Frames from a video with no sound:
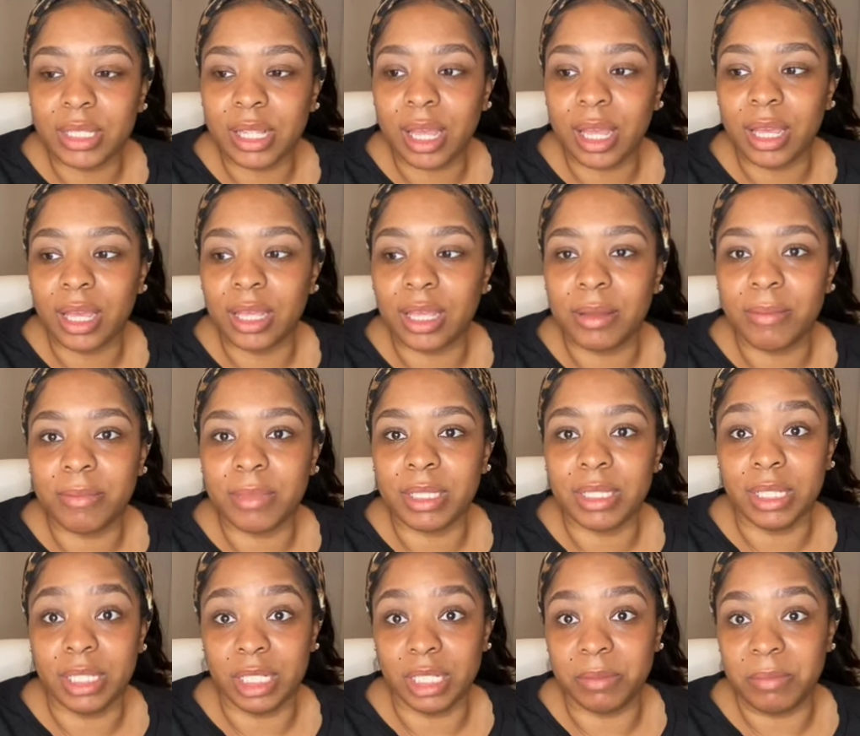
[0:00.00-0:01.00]
Like, is
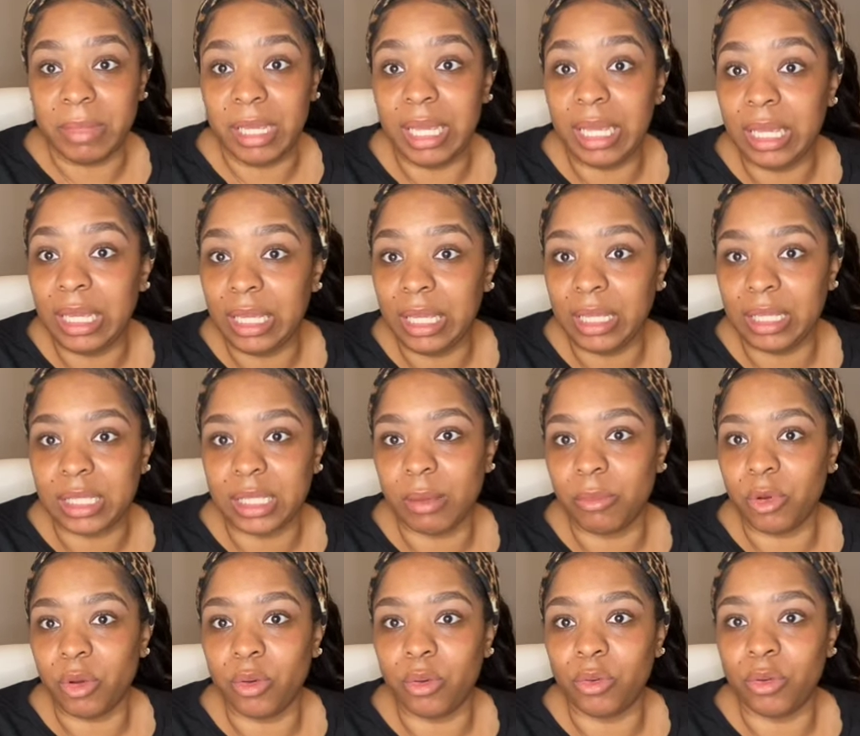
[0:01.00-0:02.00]
it just me? Is
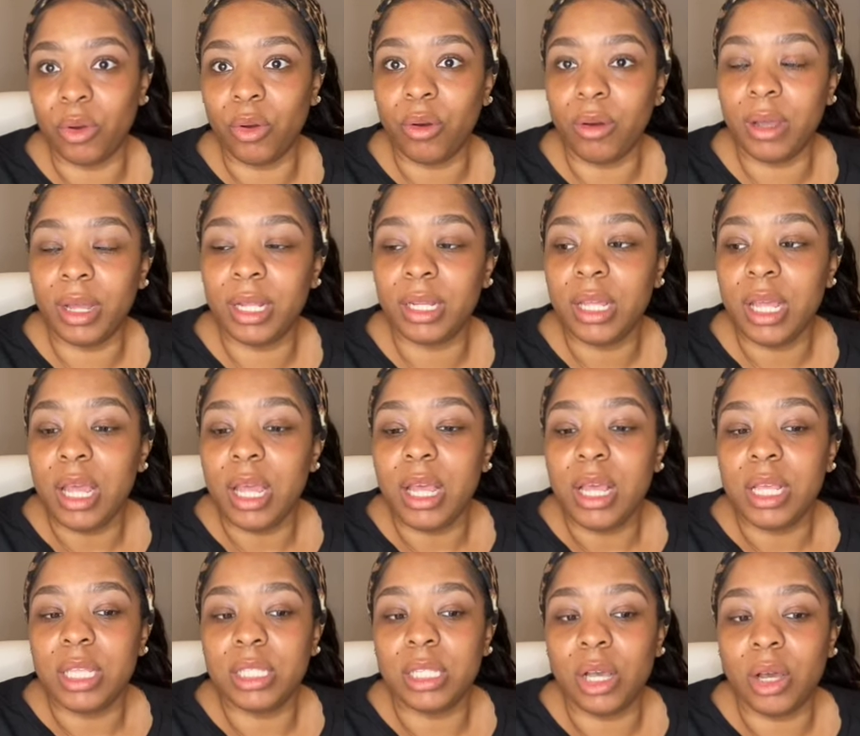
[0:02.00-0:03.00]
something going on?
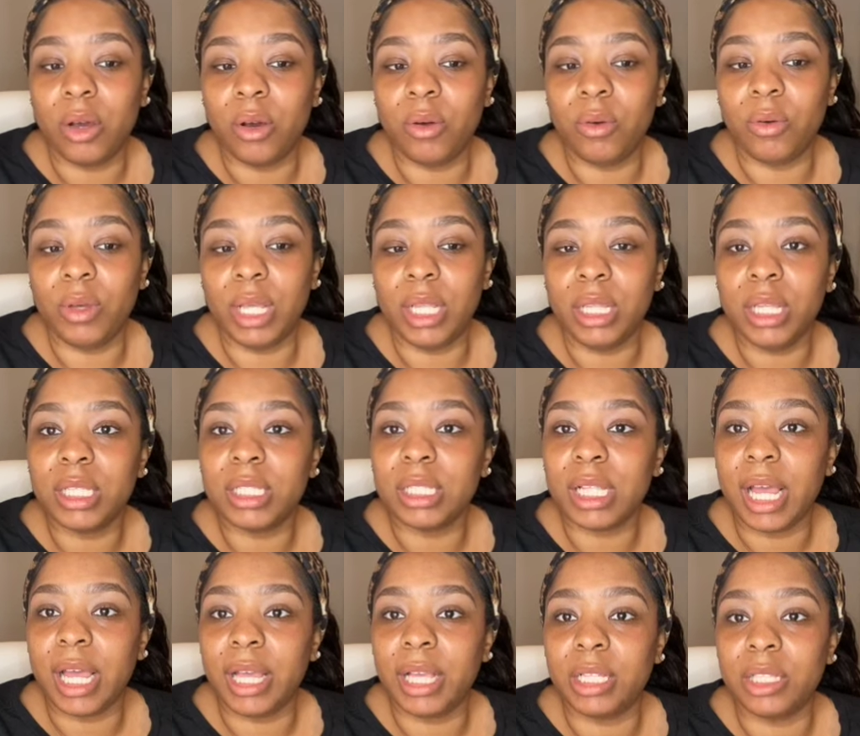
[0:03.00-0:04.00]
So it looks
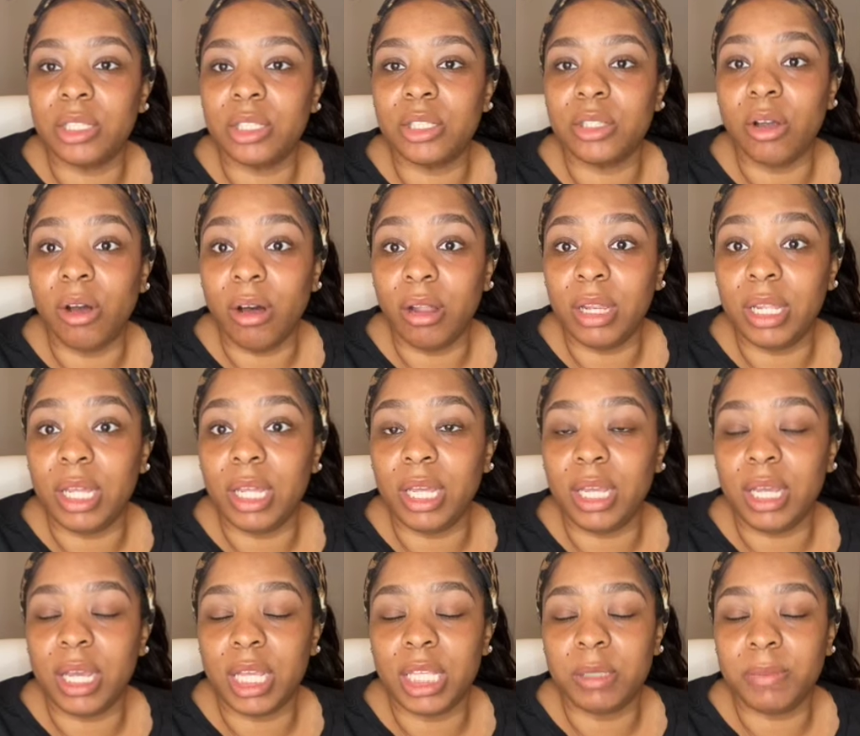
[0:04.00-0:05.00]
like stalling,
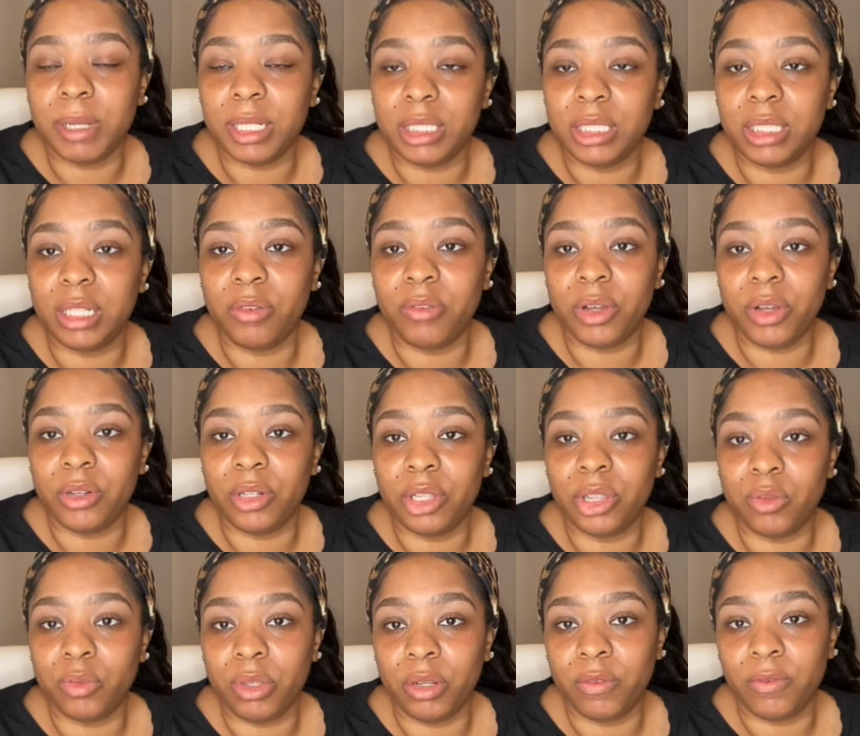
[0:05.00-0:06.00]
especially around the
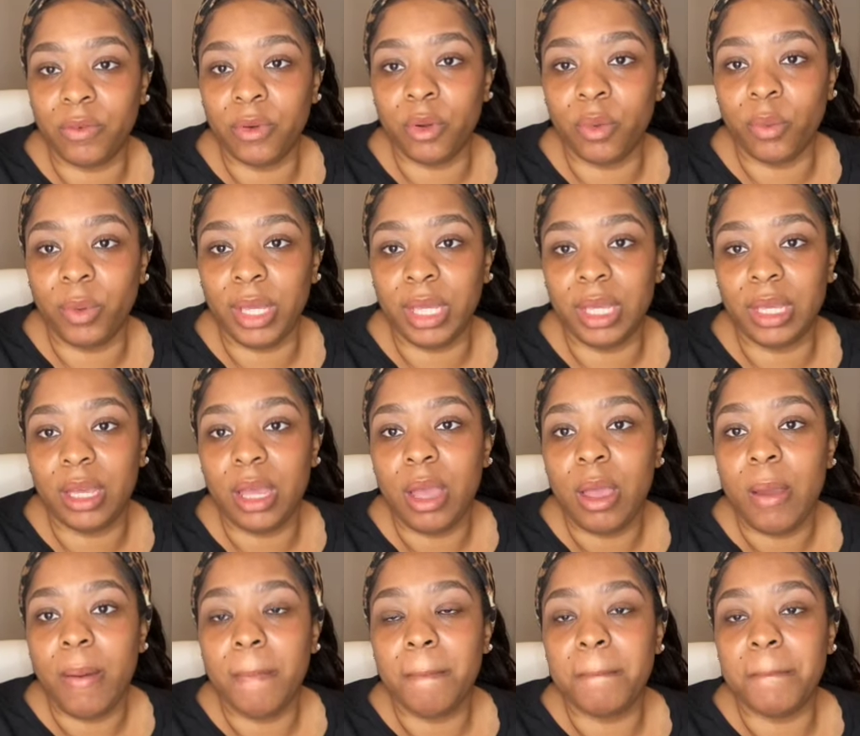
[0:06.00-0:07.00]
3 to 4 week
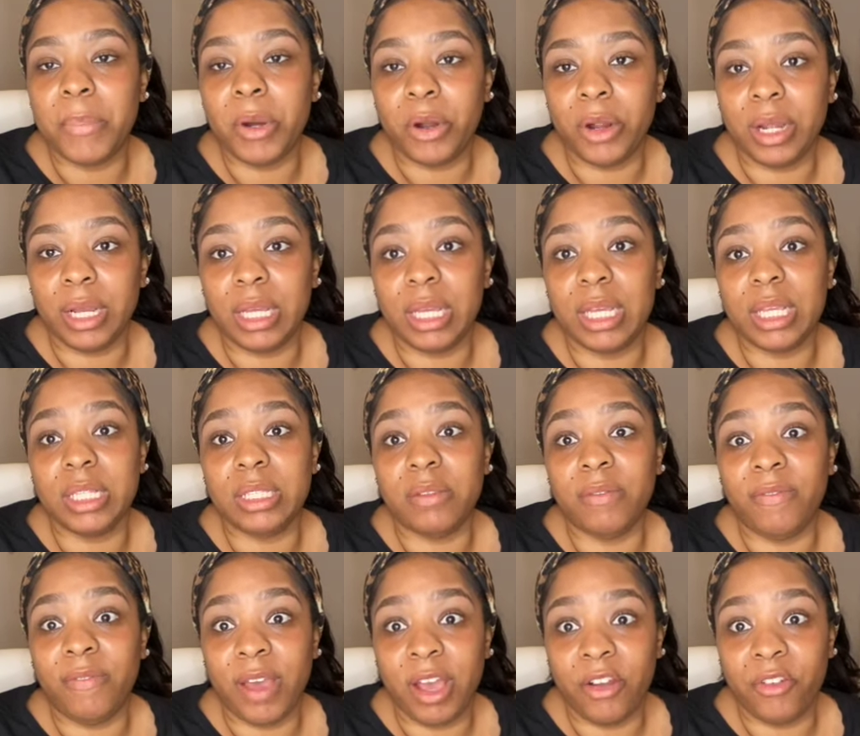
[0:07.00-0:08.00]
mark, is
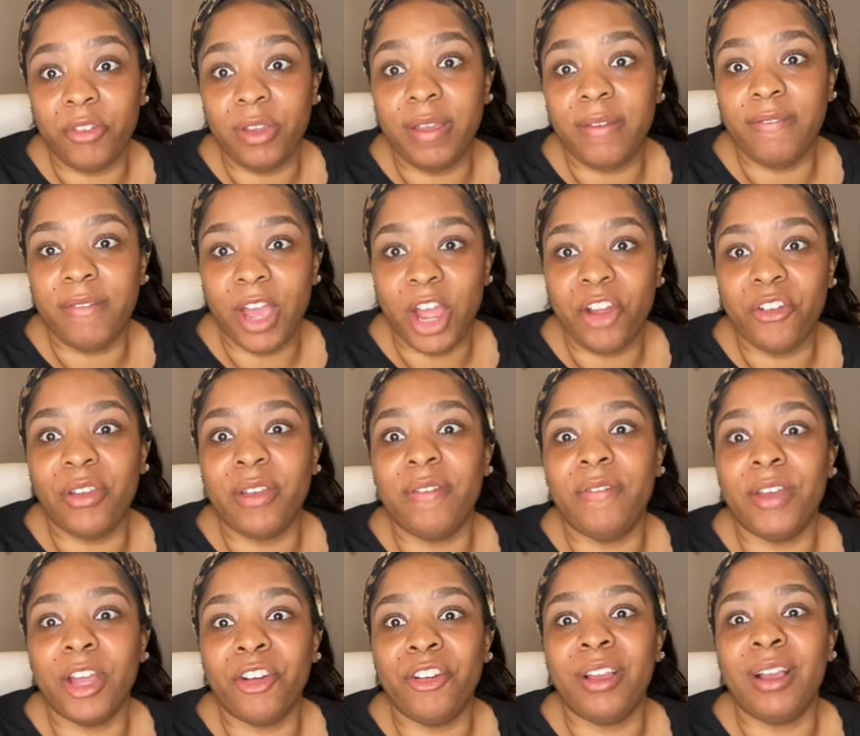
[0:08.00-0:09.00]
very, very,
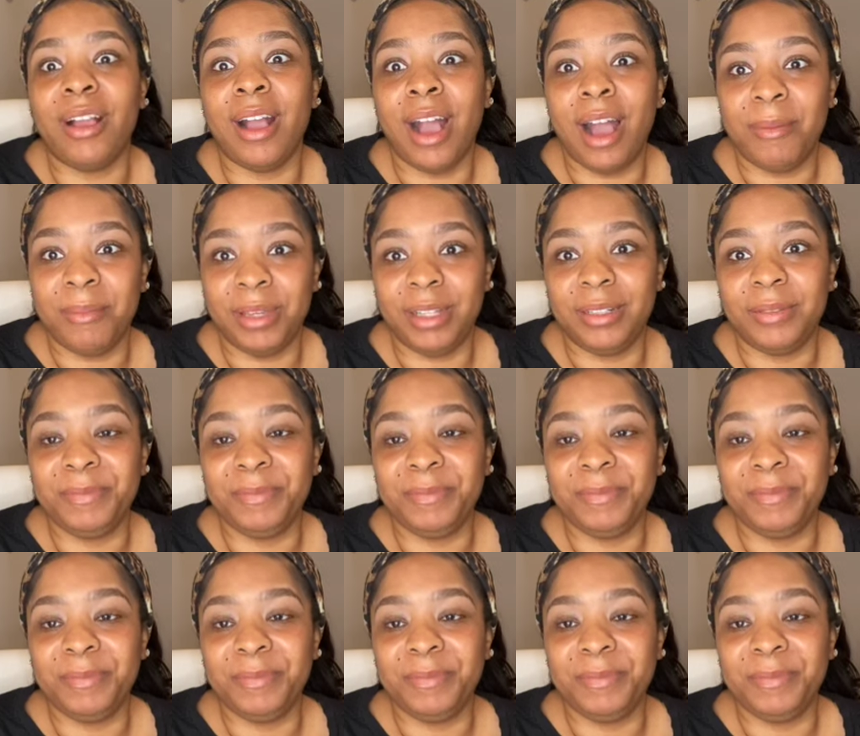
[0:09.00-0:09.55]
very common.